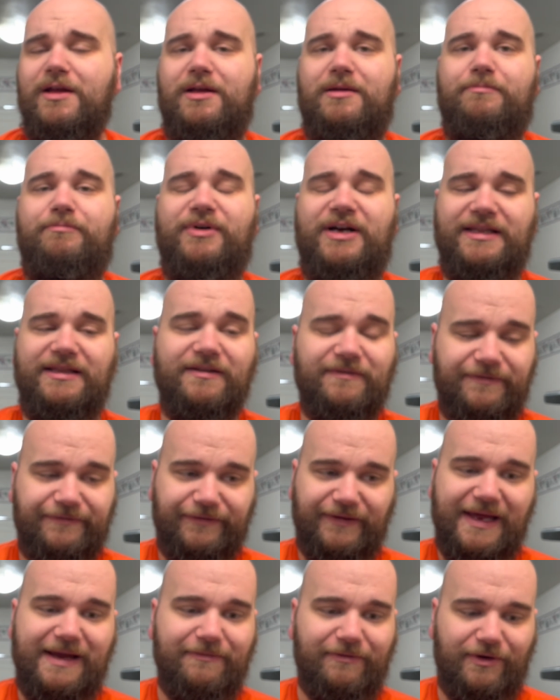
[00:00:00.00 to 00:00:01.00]
But the
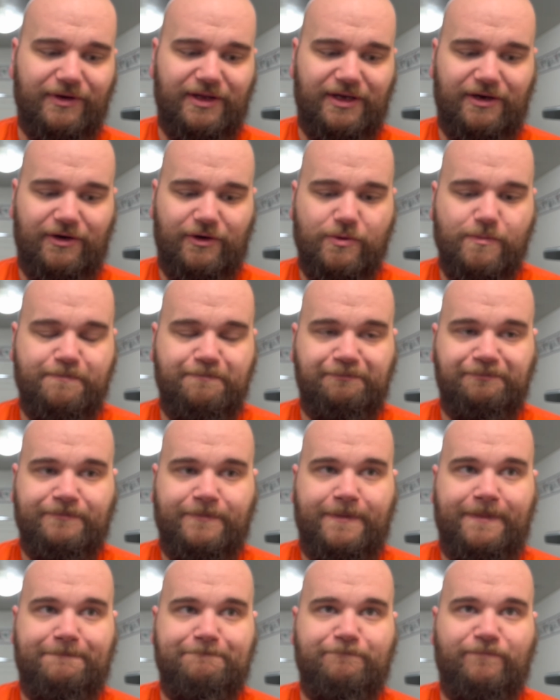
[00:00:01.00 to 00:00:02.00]
flavor though,
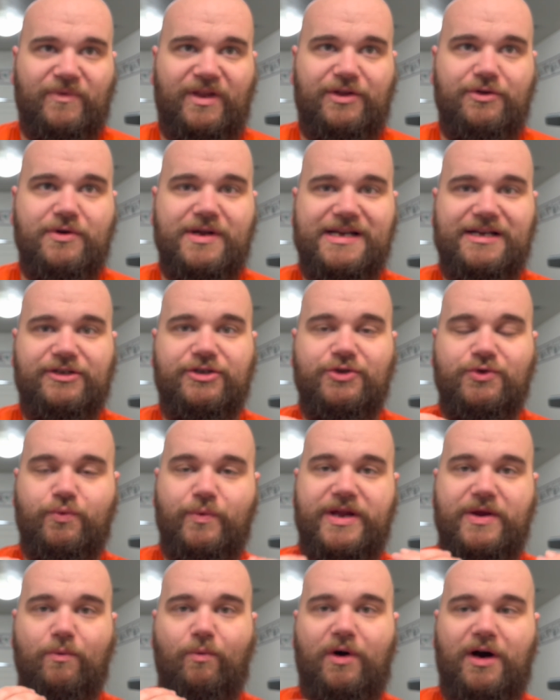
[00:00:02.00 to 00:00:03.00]
you get a
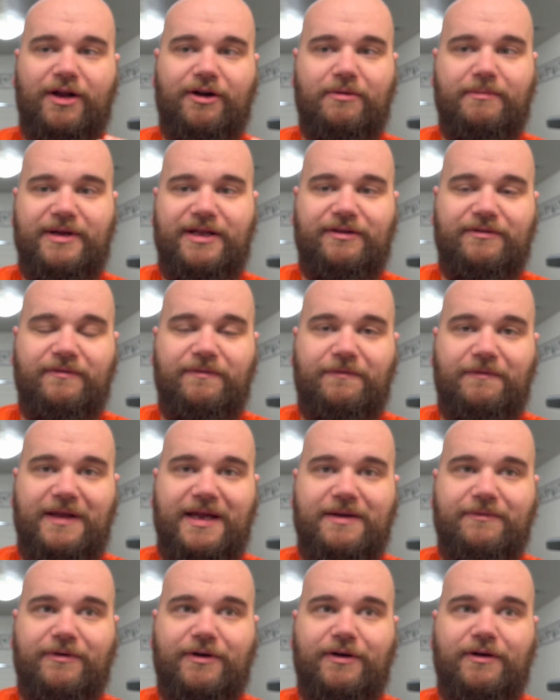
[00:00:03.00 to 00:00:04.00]
sweet watermelon
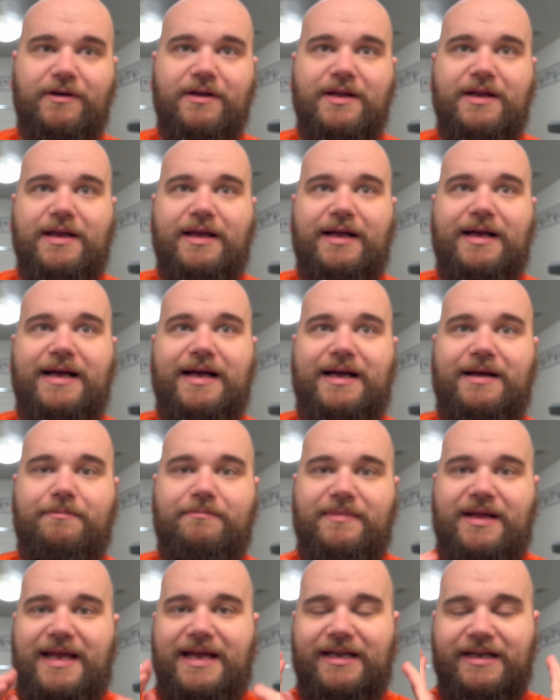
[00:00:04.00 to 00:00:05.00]
flavor.
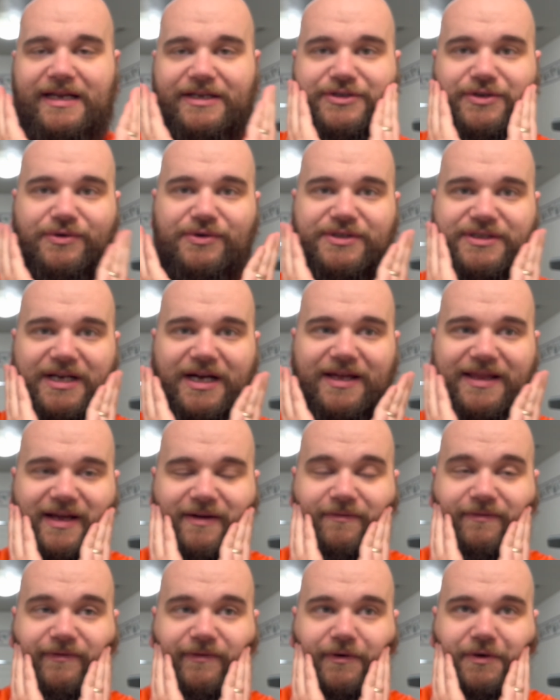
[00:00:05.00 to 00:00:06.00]
And as you saw,
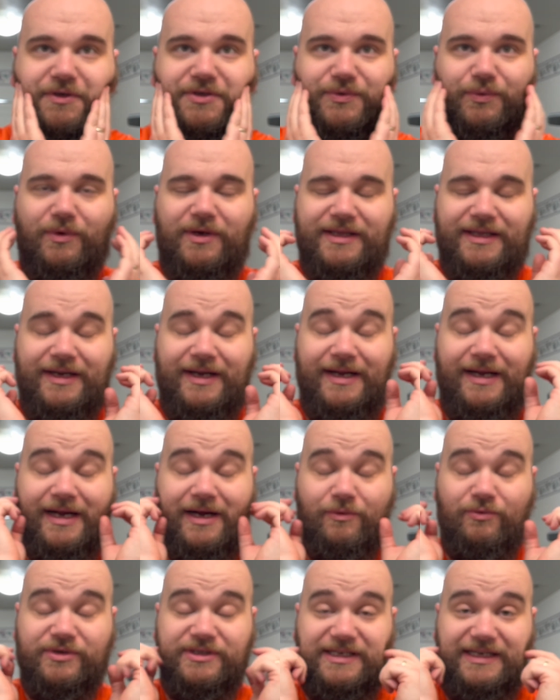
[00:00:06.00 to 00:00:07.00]
that first one that I
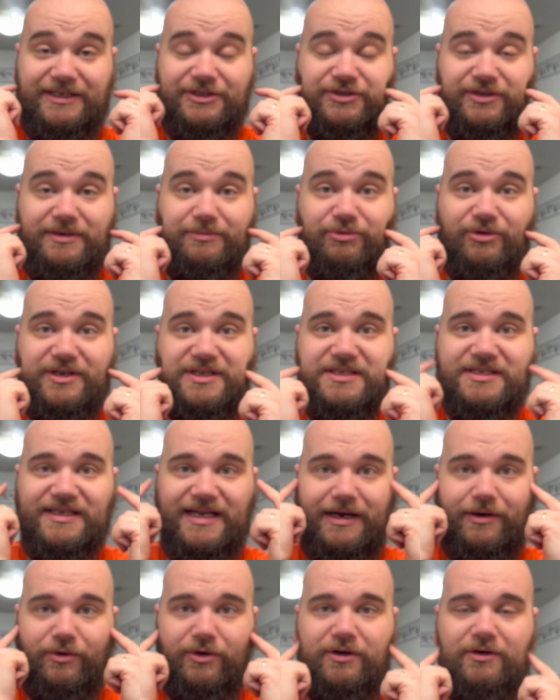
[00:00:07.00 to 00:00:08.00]
got was actually pretty
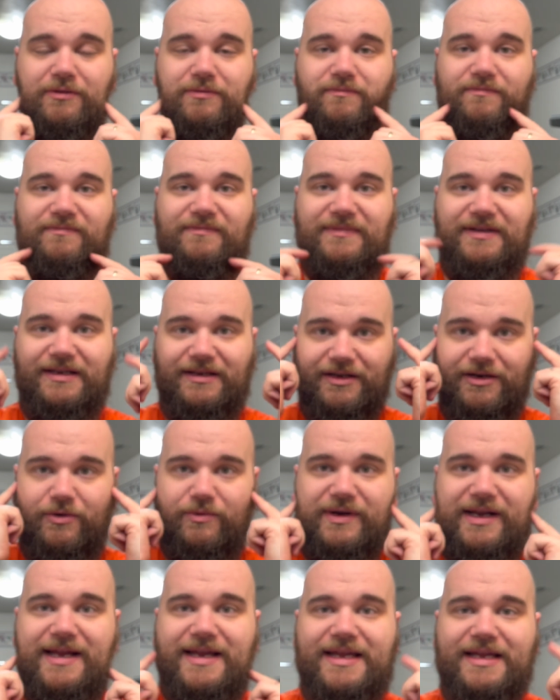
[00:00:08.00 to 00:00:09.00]
sour. You know,
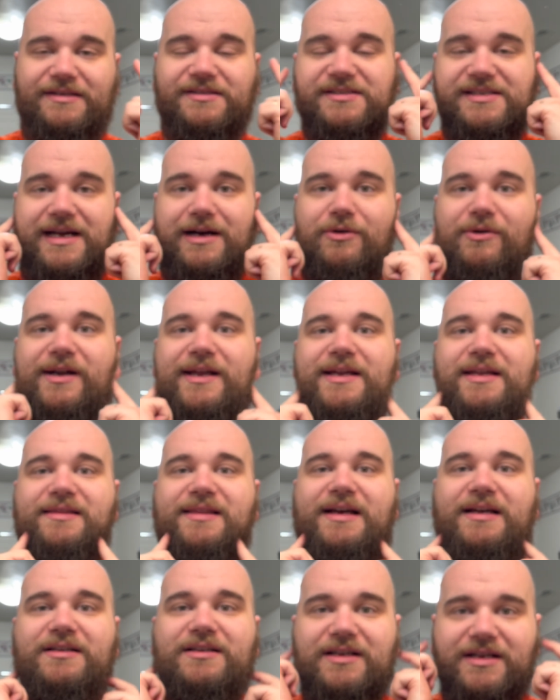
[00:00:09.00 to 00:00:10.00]
when I get sour, I get
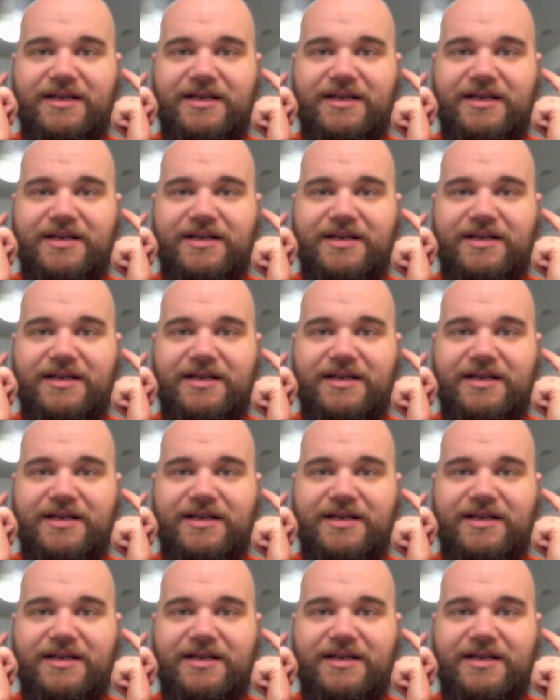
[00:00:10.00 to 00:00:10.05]
that